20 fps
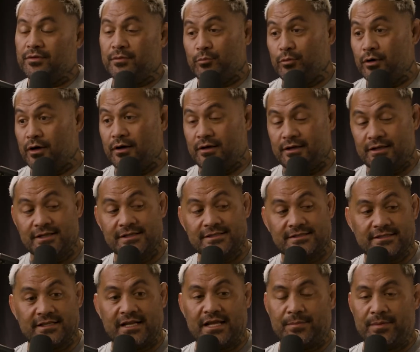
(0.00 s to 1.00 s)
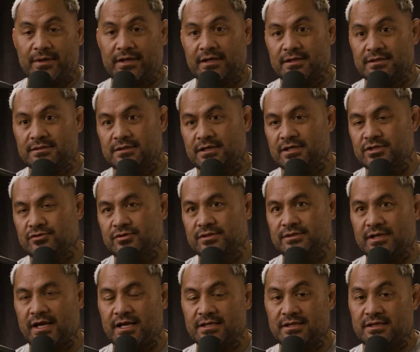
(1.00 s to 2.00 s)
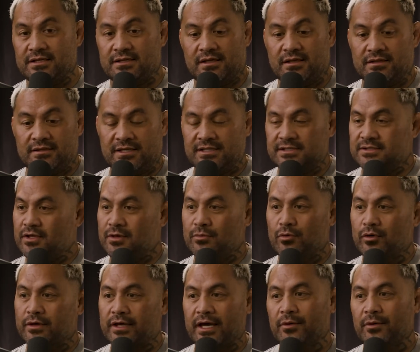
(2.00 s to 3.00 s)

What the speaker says: well, it is today because history says that there's no more